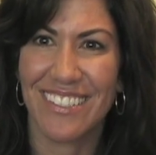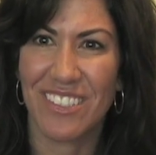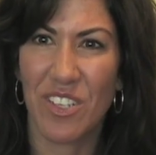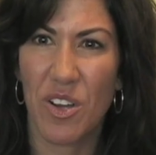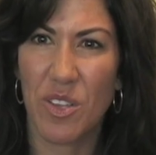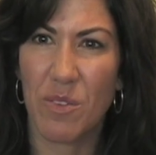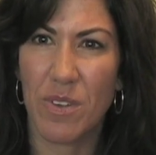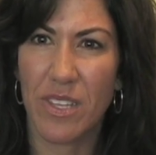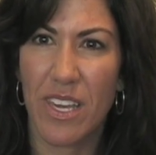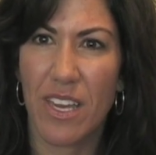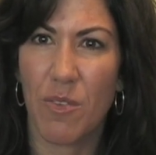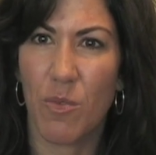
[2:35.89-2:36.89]
You know, you
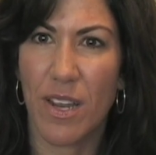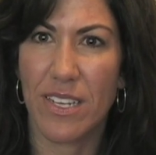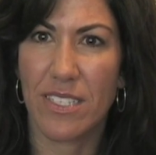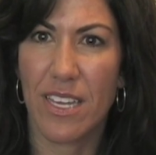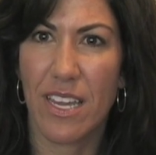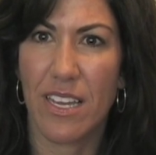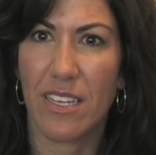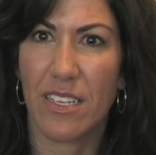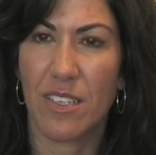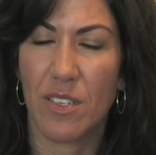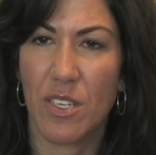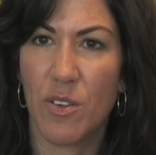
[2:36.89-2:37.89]
really want to
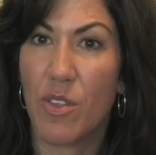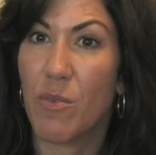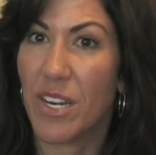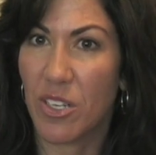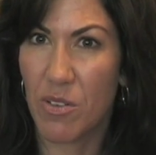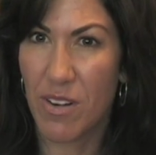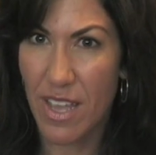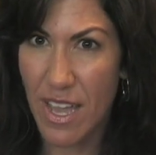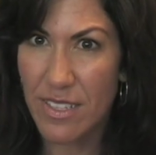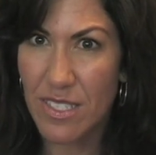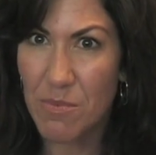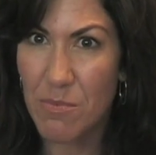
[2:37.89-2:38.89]
you either want to
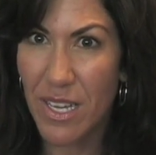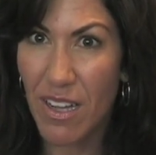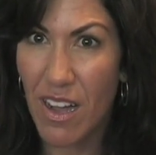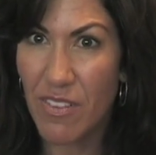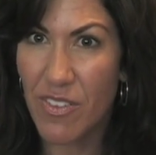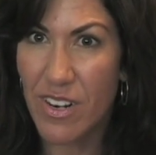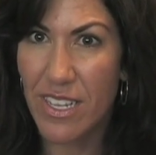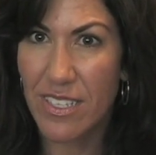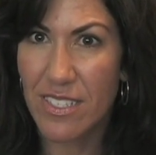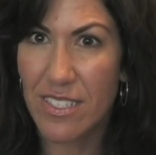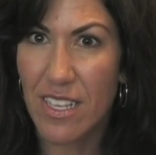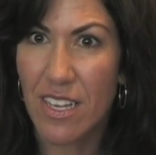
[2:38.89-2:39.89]
create some big
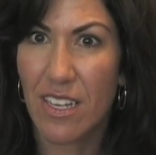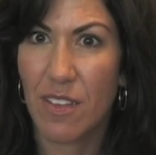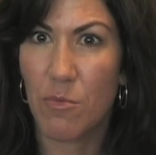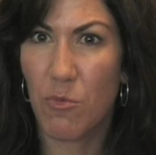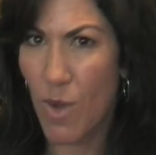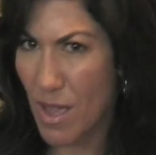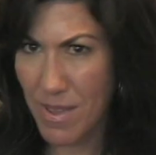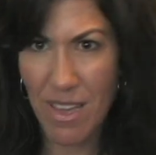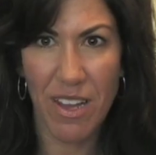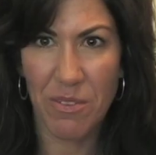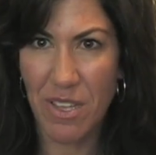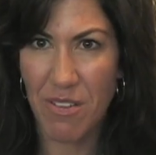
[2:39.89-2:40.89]
offerings way
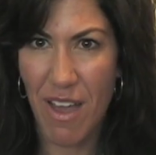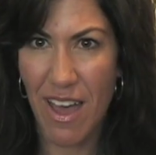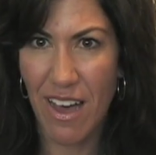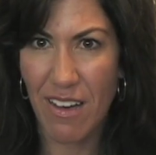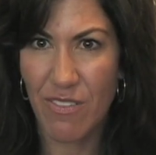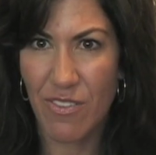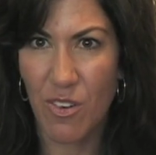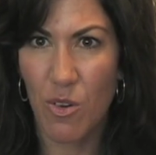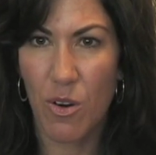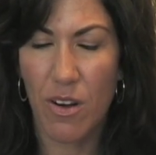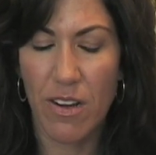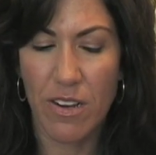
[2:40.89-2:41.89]
beyond what you have,
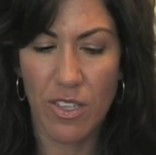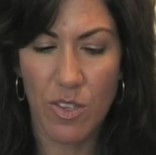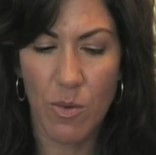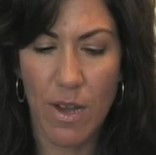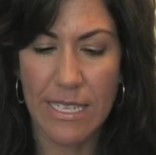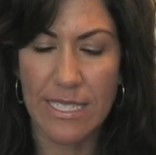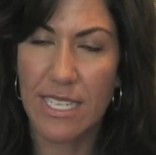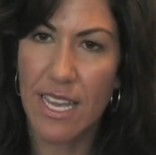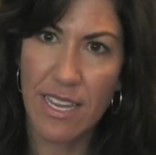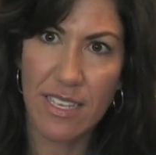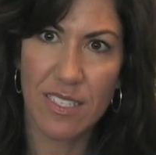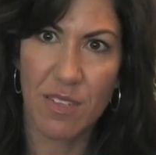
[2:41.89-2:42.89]
or you want to
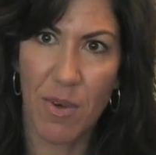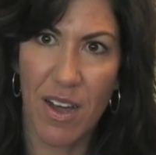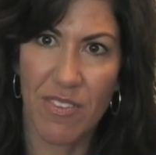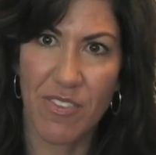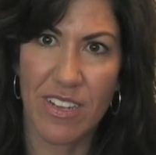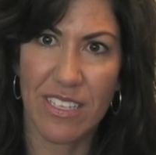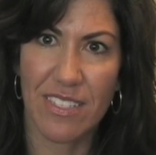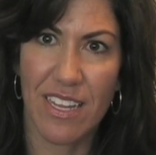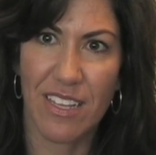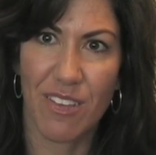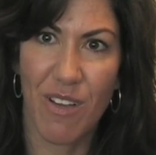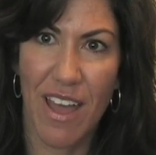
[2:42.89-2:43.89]
take some offerings
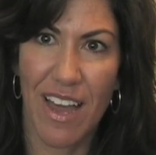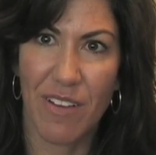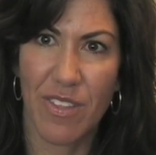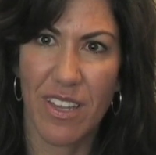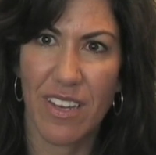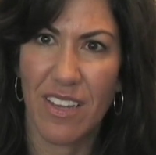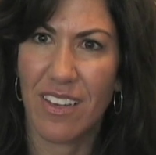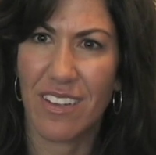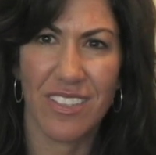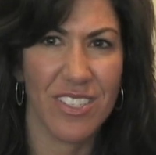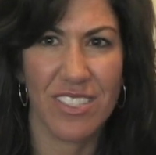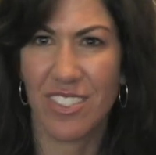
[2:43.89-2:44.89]
that you have that
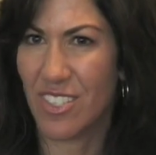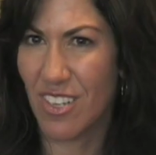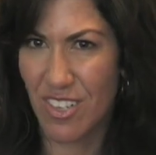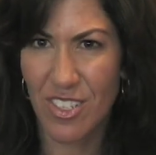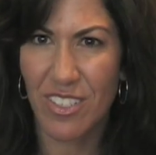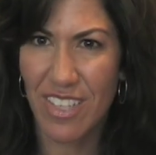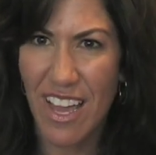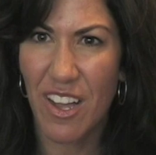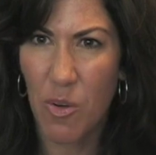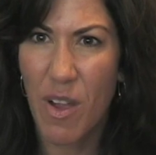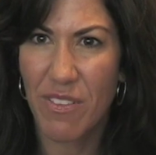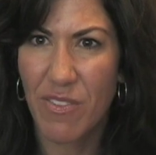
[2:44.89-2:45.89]
you just
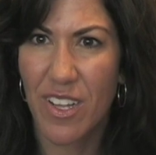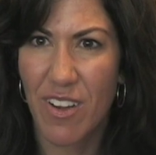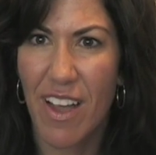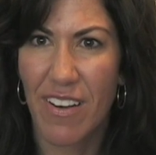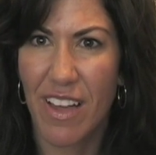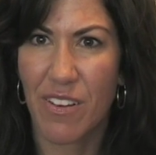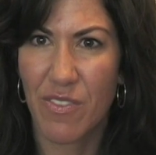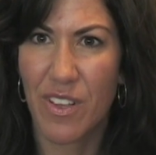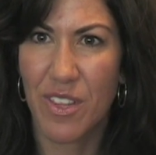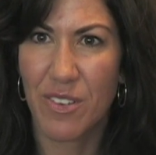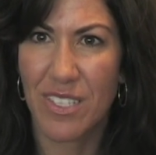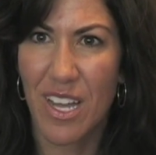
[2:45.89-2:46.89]
can't quite figure out how to
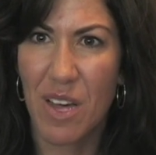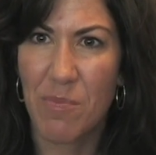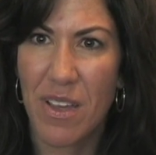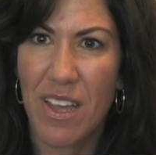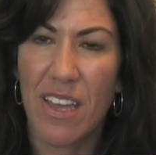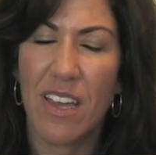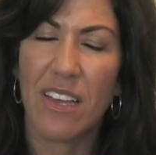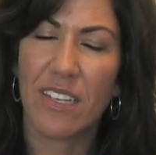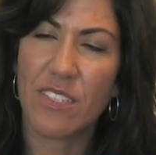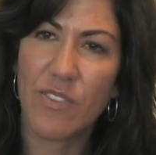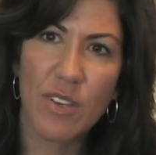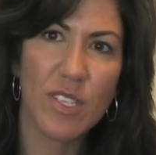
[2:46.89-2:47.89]
fill those up.
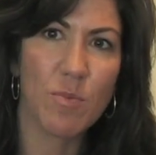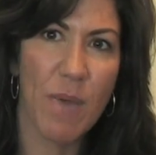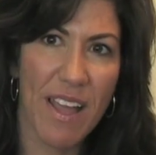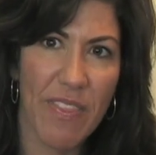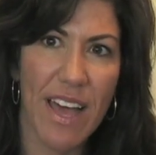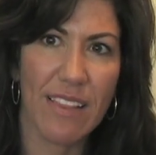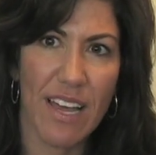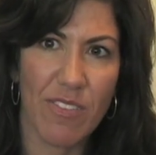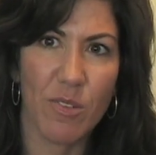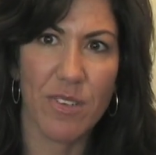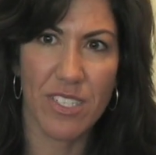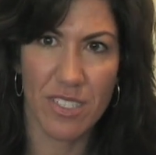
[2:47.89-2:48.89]
Because if you expand that
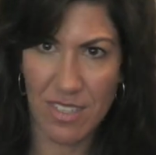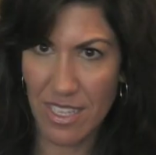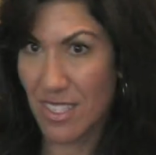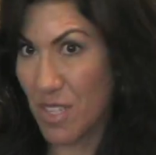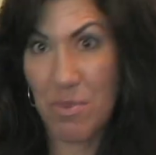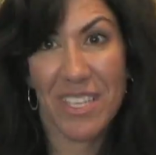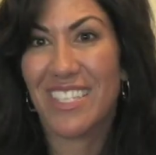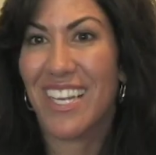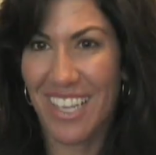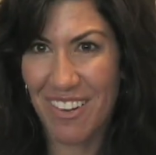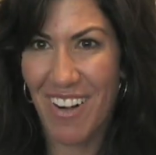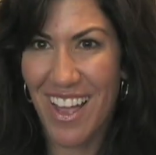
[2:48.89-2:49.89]
level, that's the big
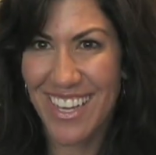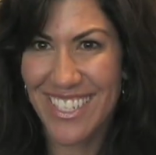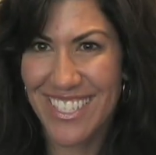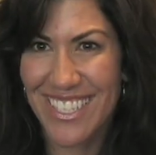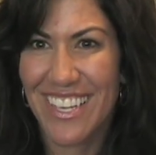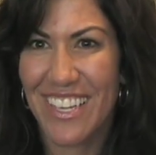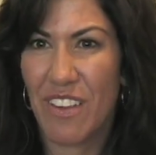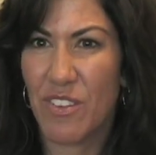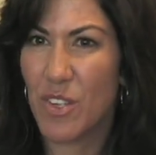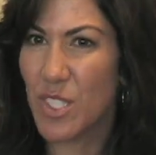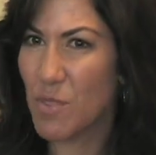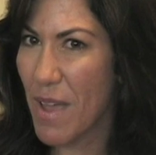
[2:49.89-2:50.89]
ticket, right? If
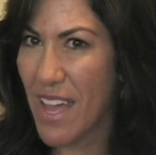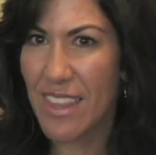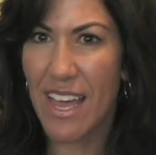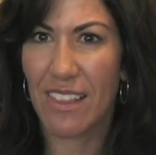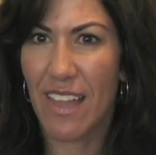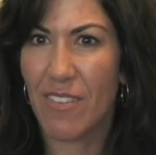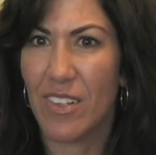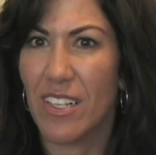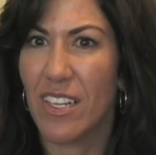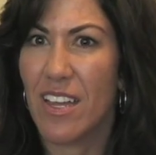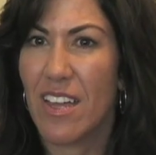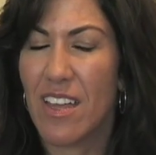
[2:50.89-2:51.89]
you expand that
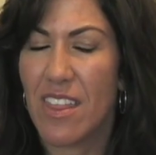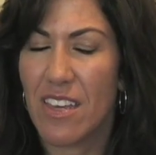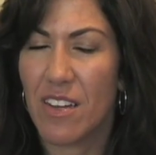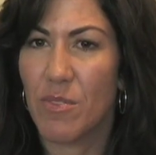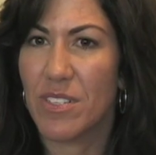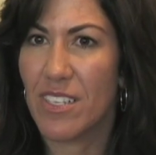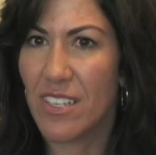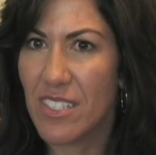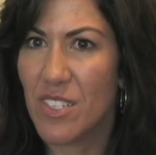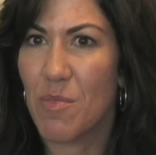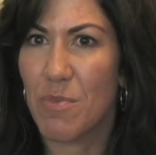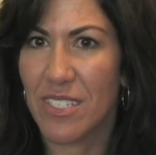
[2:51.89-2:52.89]
level, the
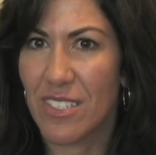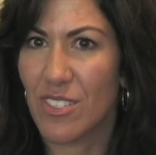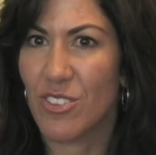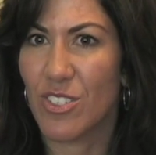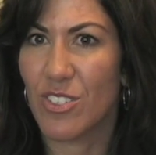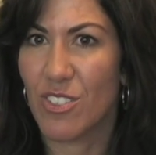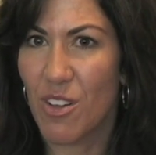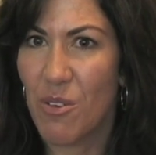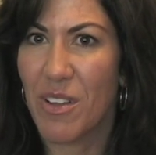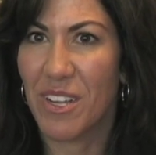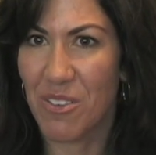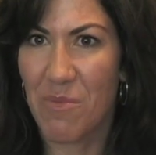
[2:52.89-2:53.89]
results in your business are just
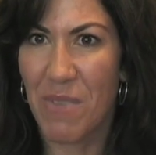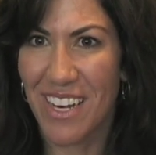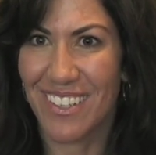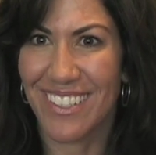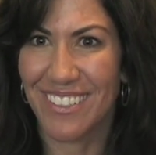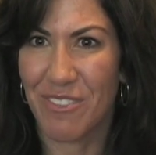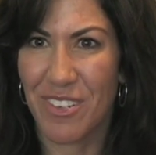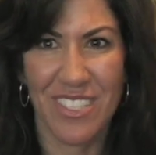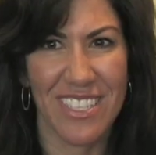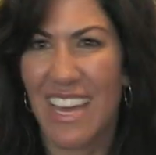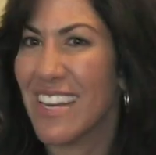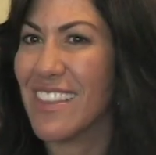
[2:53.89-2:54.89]
so incremental
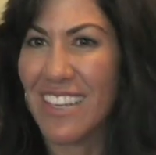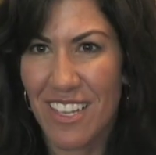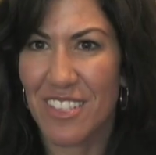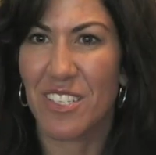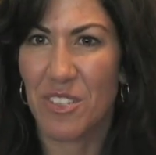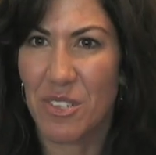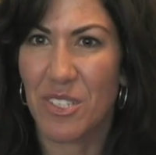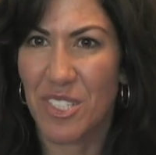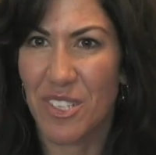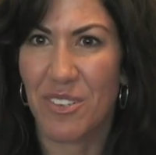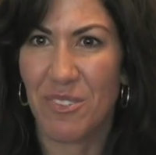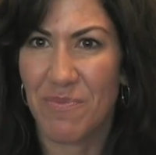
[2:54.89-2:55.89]
versus anything else that you could
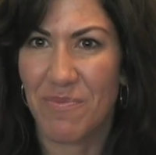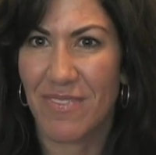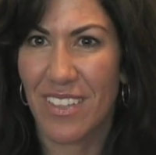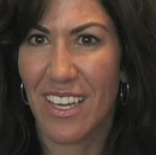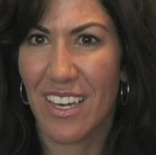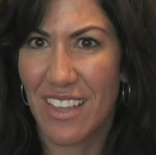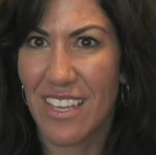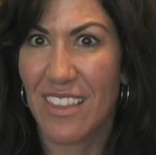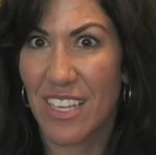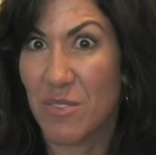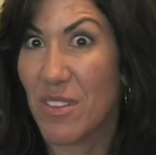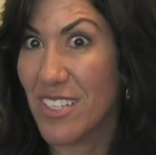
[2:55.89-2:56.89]
do. And I think
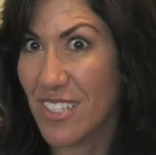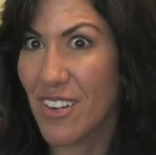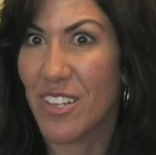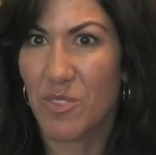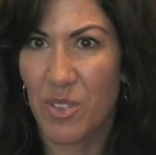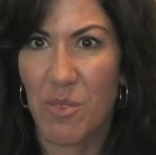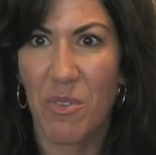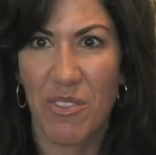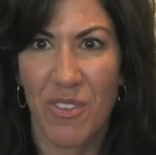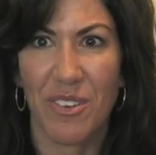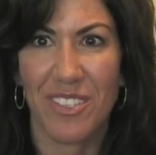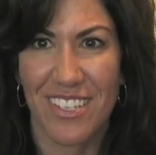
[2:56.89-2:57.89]
that's why this area is really
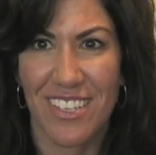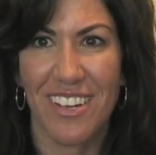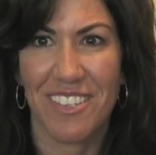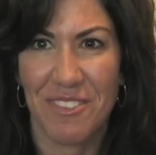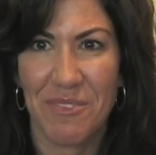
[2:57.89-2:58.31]
worth focusing on.